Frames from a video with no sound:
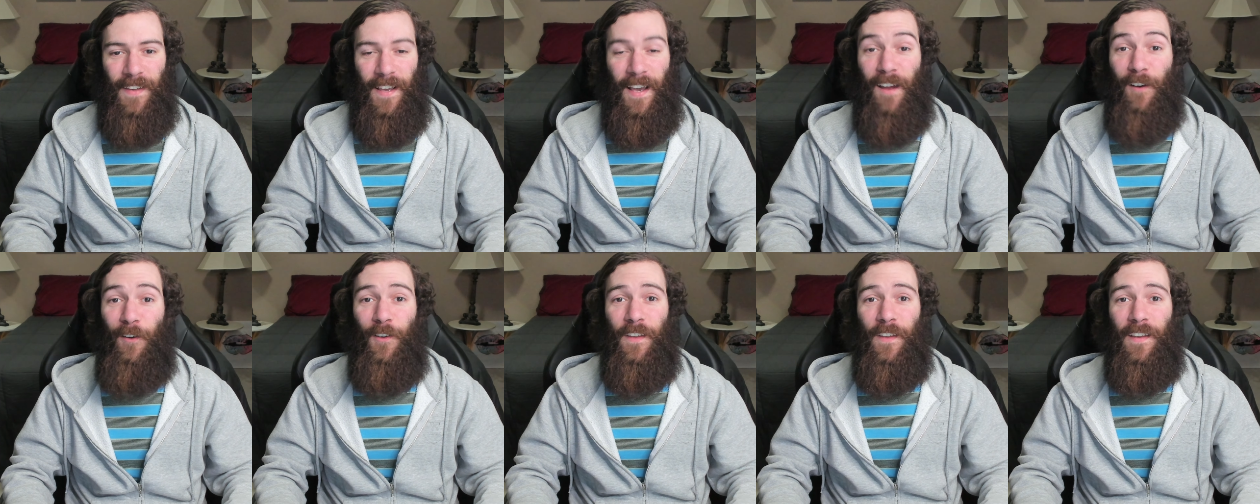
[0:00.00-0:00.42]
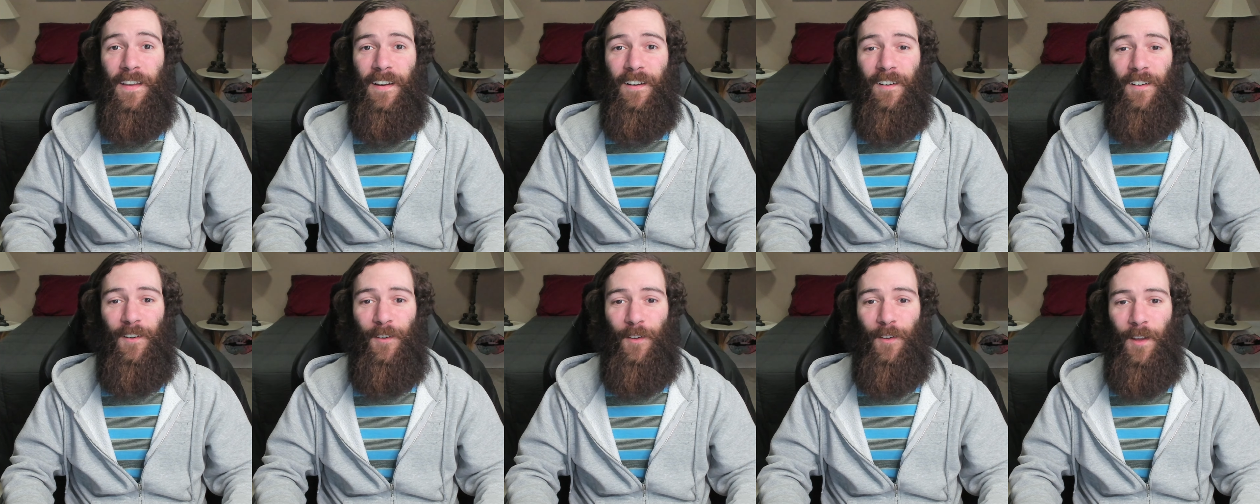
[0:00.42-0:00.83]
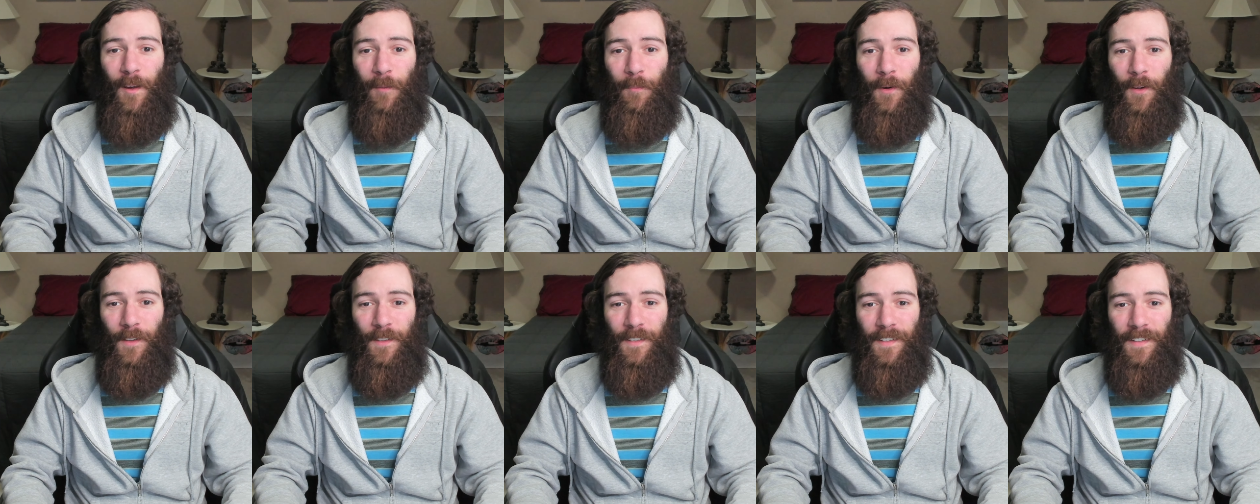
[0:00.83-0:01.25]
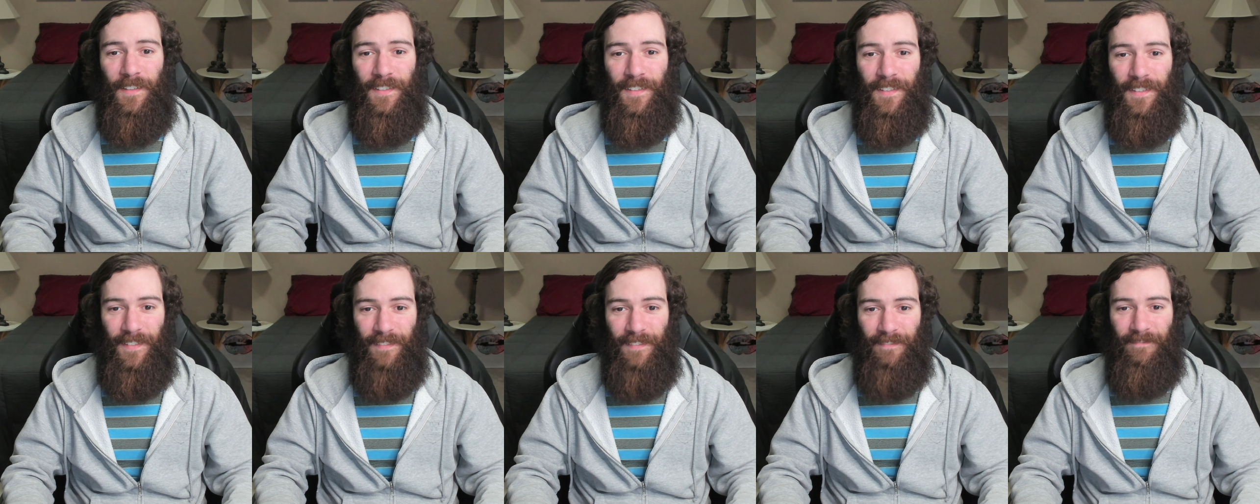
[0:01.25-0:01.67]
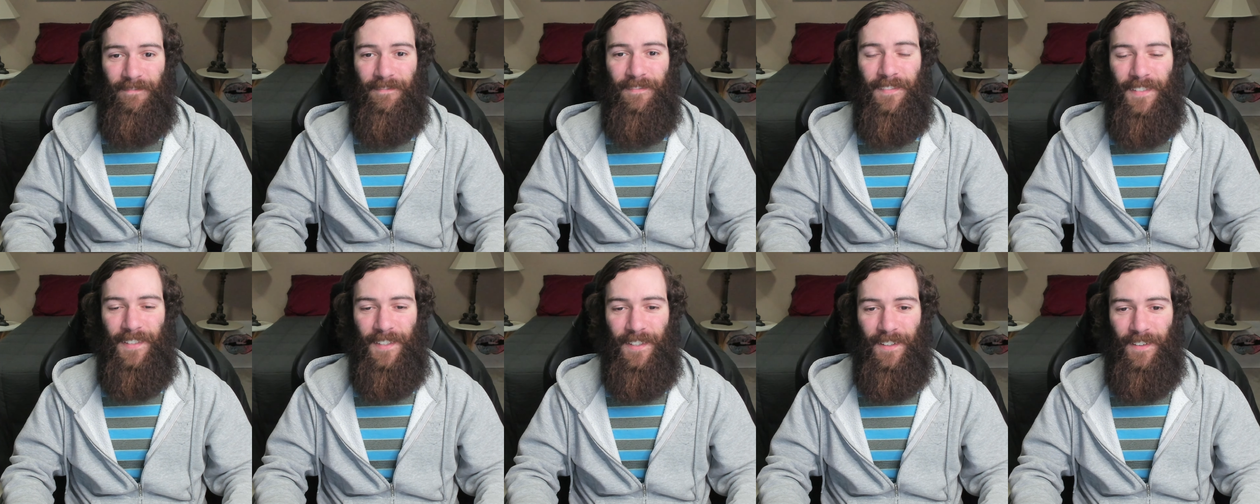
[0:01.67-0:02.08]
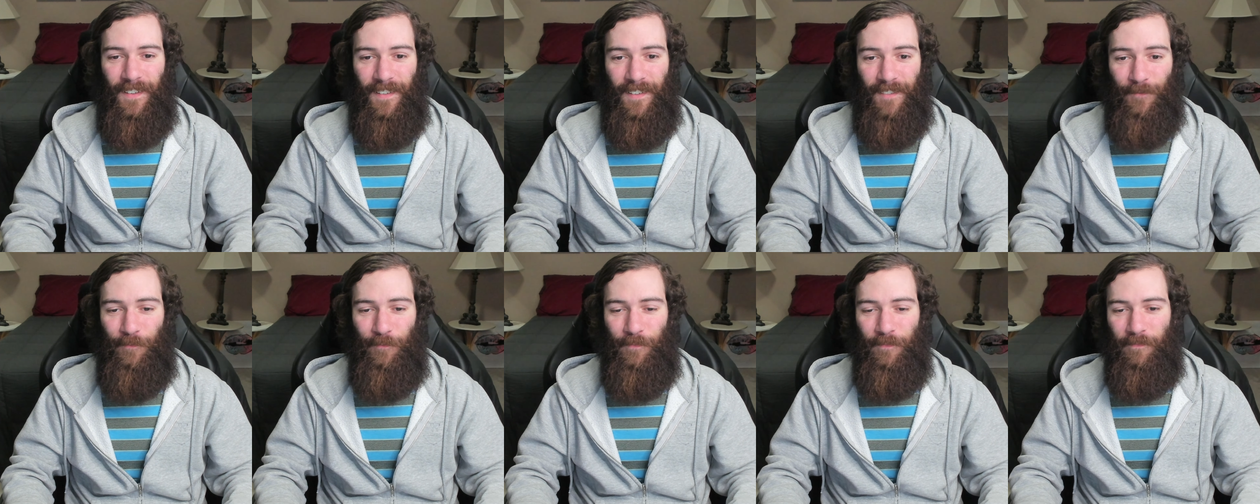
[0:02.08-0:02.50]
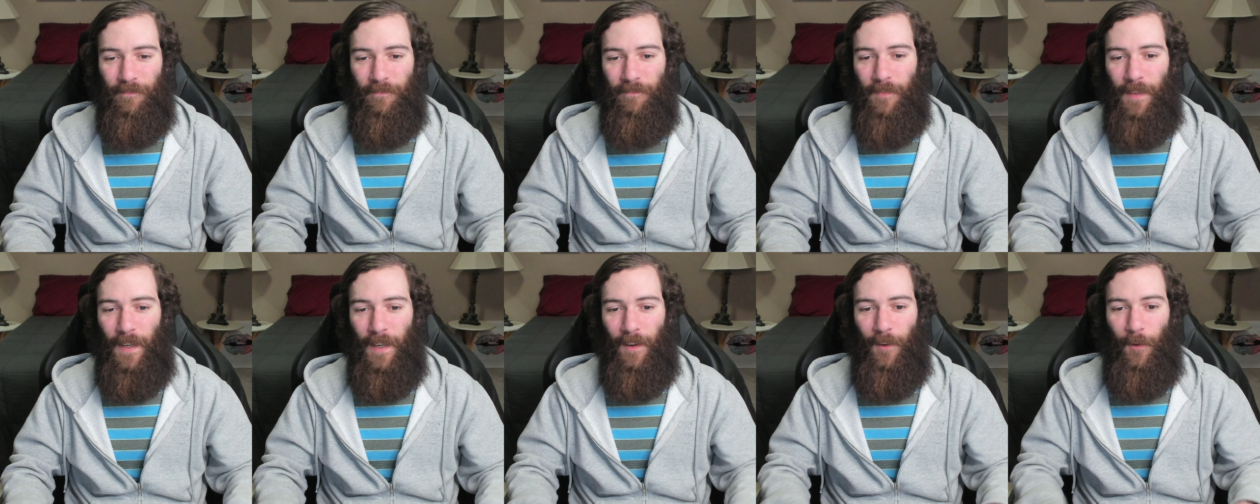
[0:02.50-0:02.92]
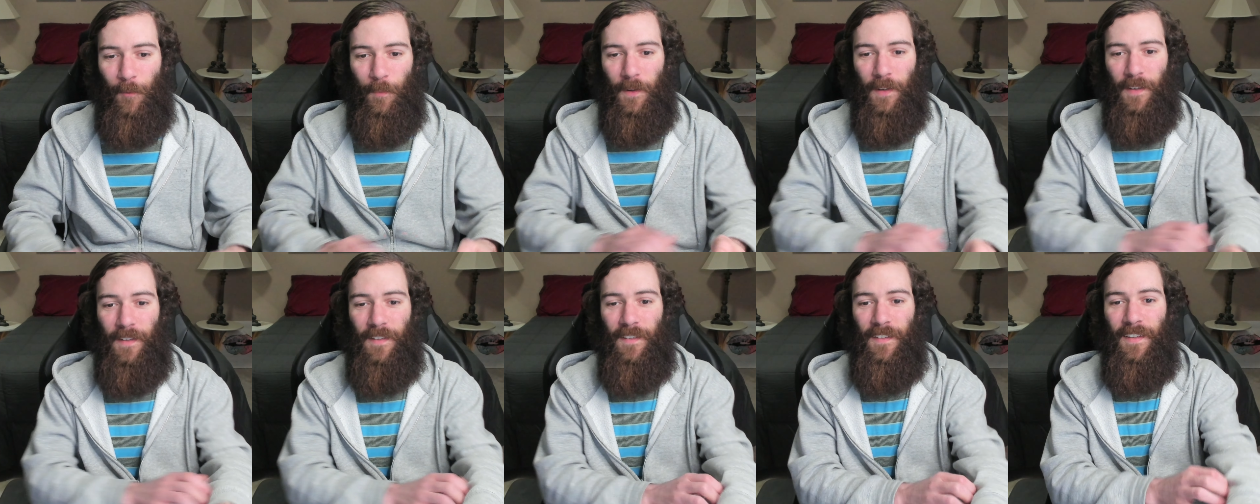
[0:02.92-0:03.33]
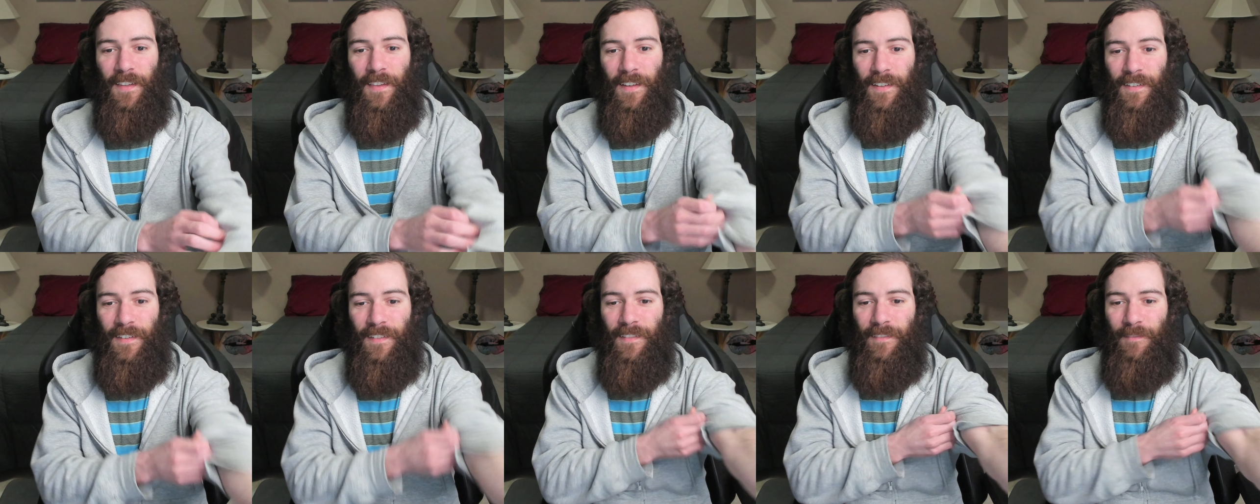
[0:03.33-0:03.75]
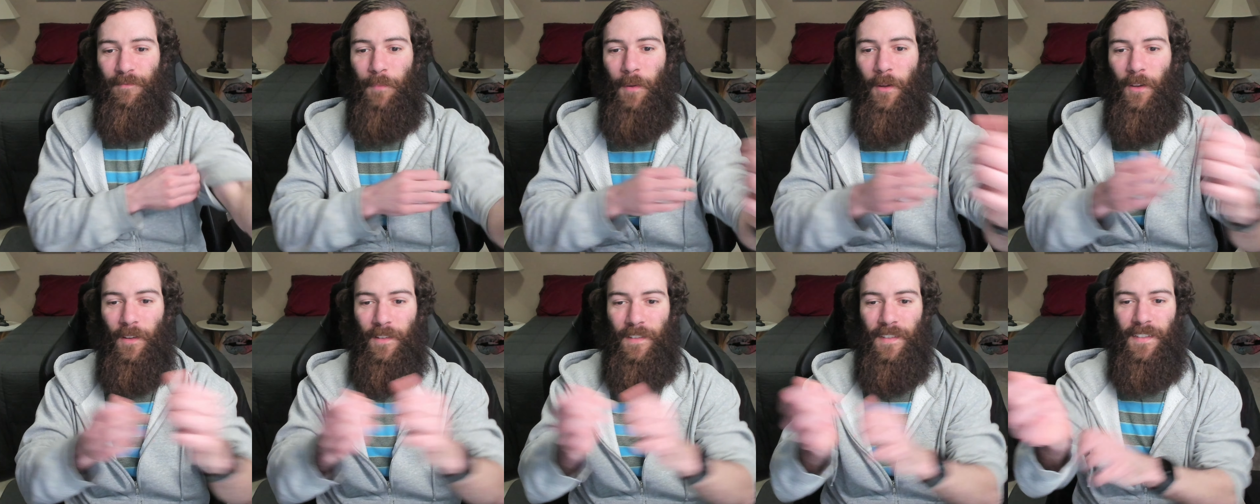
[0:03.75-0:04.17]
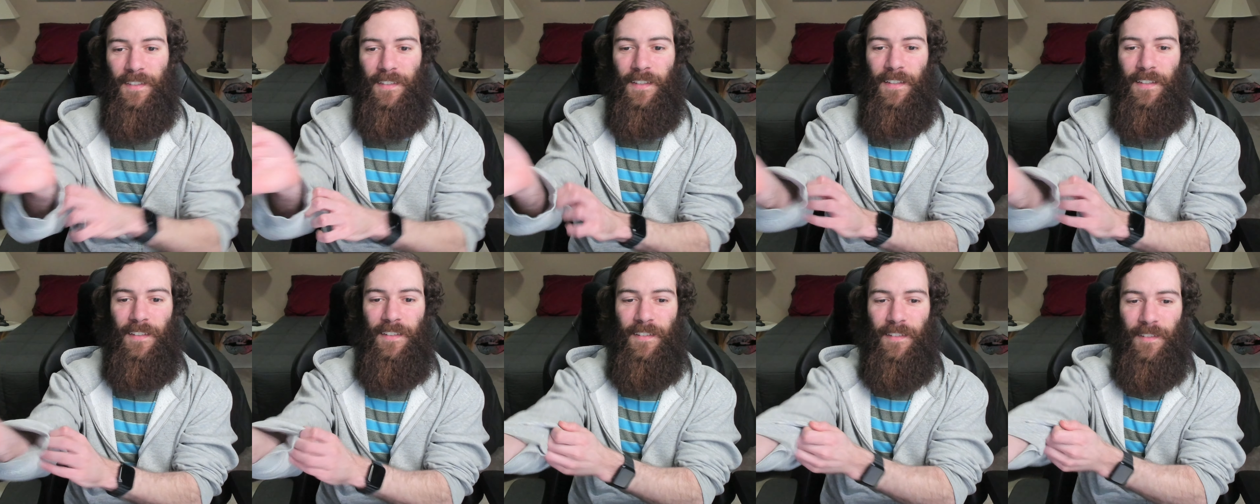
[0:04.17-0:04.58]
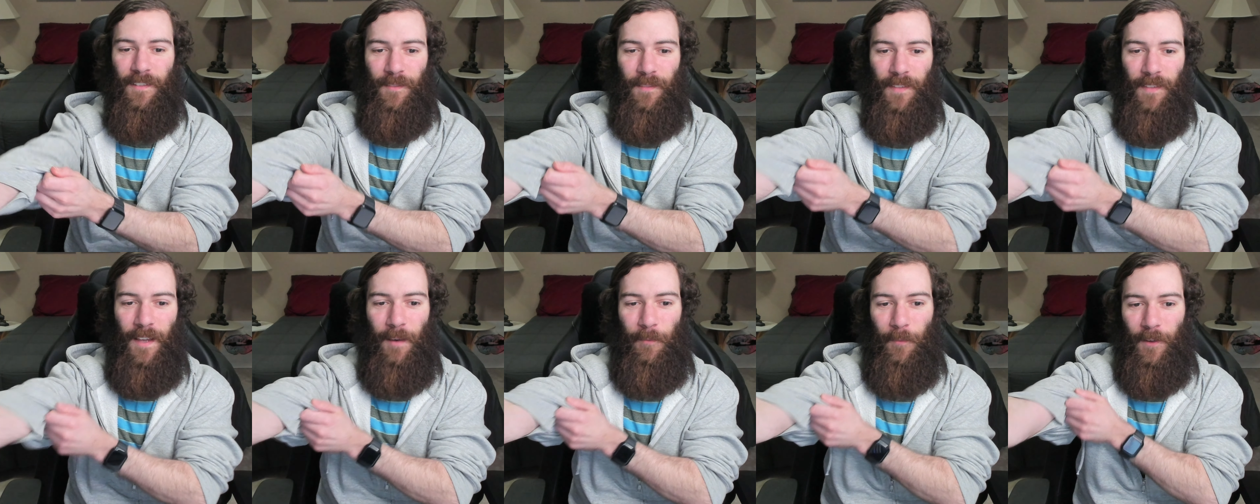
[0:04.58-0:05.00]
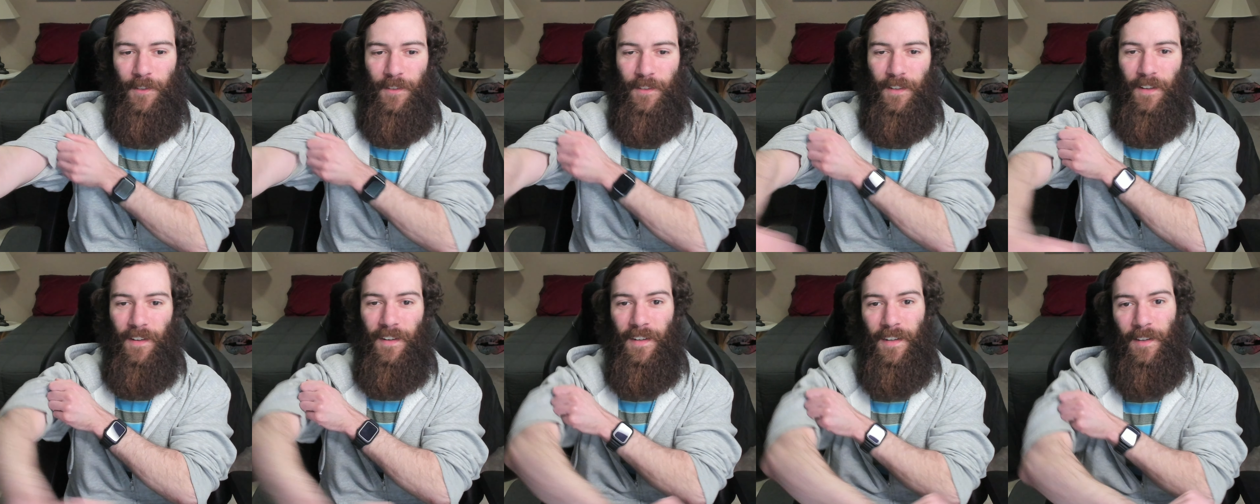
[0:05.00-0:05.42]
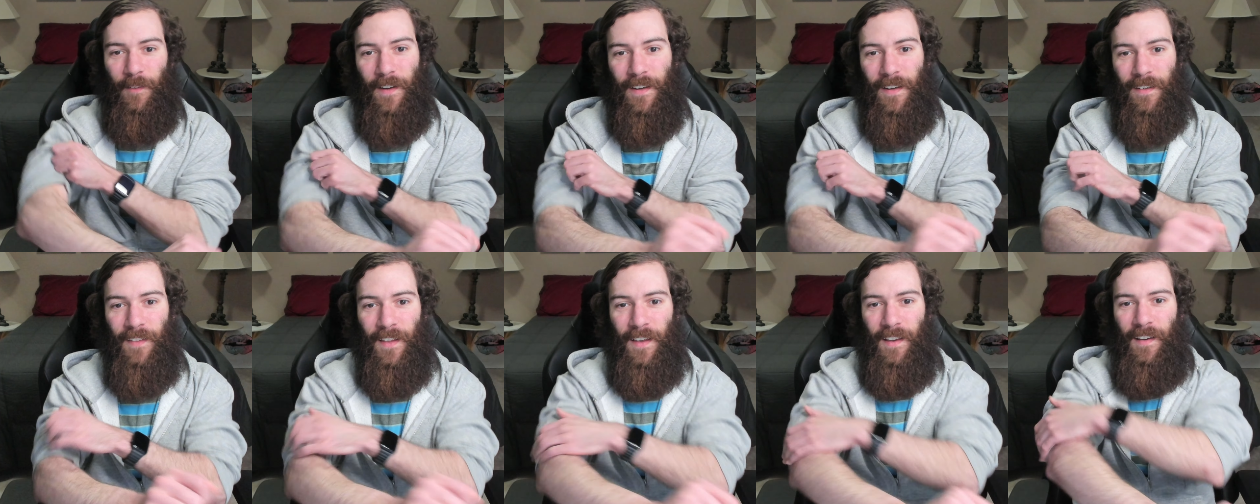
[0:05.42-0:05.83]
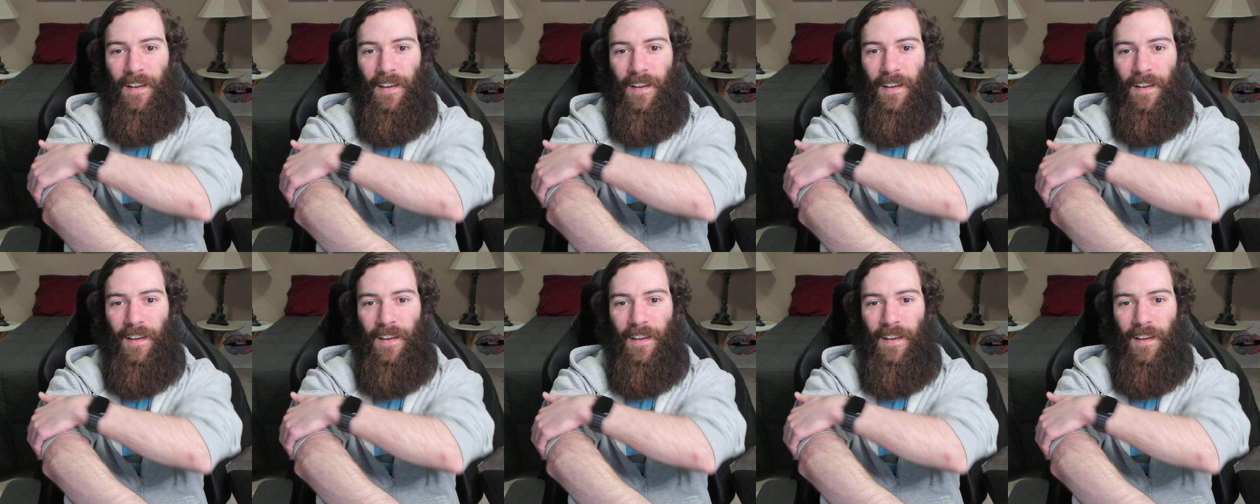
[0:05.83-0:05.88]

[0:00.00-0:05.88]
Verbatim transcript: I don't really care. I don't like politics, and you know, I don't, I don't particularly think politics gets that much done anyway.